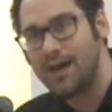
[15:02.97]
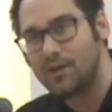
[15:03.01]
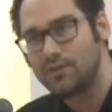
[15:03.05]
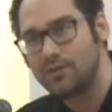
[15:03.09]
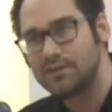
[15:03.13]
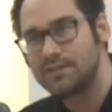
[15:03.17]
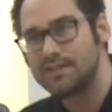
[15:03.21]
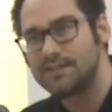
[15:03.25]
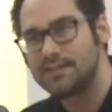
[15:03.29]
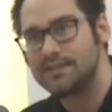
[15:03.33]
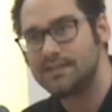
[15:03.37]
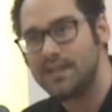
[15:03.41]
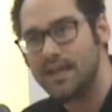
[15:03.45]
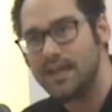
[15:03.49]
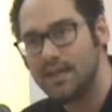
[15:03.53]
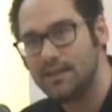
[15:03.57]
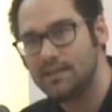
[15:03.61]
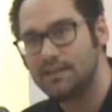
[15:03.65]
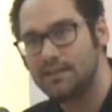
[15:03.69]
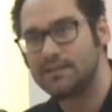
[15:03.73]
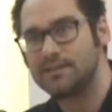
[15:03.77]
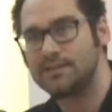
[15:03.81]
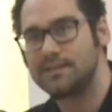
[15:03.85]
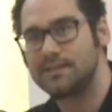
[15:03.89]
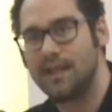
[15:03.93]
how the
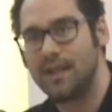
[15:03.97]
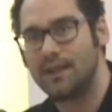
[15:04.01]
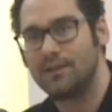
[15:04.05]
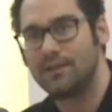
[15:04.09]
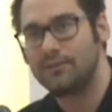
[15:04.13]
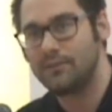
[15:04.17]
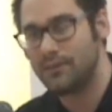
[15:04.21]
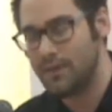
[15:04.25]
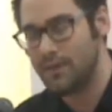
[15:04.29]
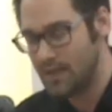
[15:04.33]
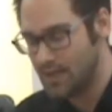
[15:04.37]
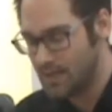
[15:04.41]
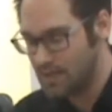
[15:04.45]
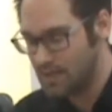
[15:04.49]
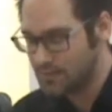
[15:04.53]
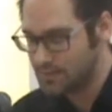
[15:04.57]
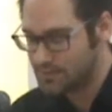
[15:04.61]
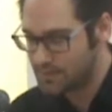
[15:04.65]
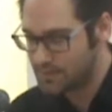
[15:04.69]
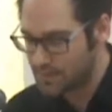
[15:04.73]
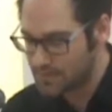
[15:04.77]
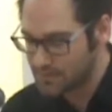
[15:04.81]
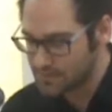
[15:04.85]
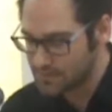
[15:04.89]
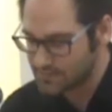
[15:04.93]
state
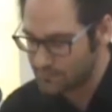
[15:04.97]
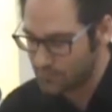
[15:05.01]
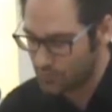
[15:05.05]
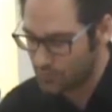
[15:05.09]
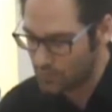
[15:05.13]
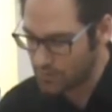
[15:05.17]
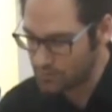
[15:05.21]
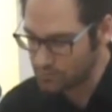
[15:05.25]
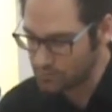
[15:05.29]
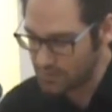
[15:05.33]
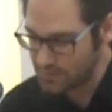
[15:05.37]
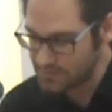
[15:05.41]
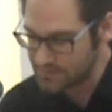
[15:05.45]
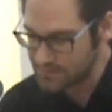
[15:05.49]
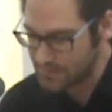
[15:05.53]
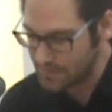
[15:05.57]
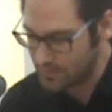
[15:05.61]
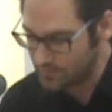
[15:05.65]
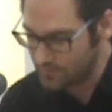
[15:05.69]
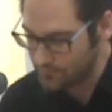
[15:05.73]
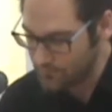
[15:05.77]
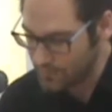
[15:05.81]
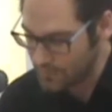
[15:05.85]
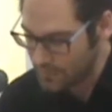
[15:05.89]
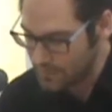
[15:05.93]
itself transformed
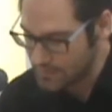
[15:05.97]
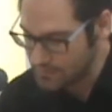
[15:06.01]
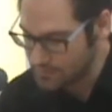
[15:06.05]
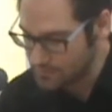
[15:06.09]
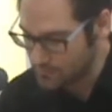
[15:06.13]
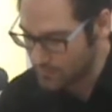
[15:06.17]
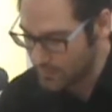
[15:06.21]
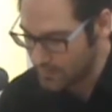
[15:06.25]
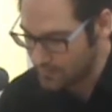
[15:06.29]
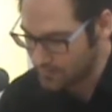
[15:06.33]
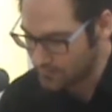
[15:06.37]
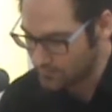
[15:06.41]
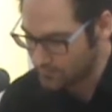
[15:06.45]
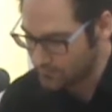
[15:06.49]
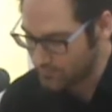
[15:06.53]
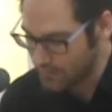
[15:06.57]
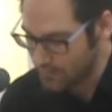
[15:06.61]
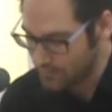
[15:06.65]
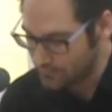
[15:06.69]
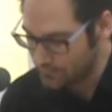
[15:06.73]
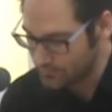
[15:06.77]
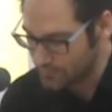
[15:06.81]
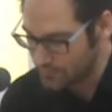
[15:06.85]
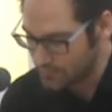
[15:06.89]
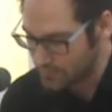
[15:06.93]
itself in the last
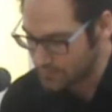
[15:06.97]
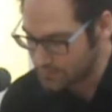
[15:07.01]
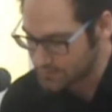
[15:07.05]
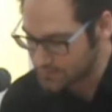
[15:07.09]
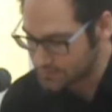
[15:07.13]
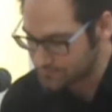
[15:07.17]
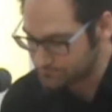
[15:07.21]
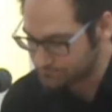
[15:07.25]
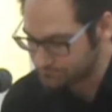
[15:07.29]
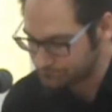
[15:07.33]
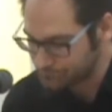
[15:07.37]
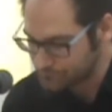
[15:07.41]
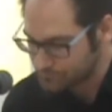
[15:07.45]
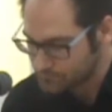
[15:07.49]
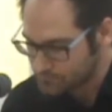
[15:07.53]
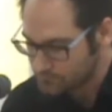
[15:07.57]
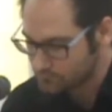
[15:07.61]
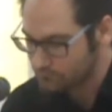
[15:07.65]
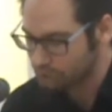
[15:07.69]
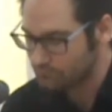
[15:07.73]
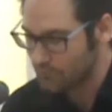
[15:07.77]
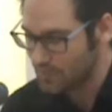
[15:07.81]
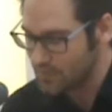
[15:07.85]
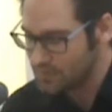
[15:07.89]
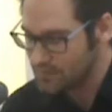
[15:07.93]
25 years.
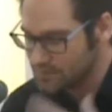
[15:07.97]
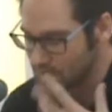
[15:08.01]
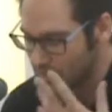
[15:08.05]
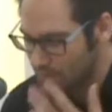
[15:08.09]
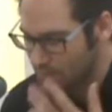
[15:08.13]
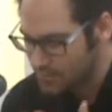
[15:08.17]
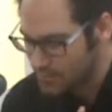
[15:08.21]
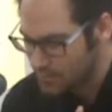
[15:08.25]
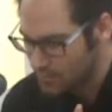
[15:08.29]
So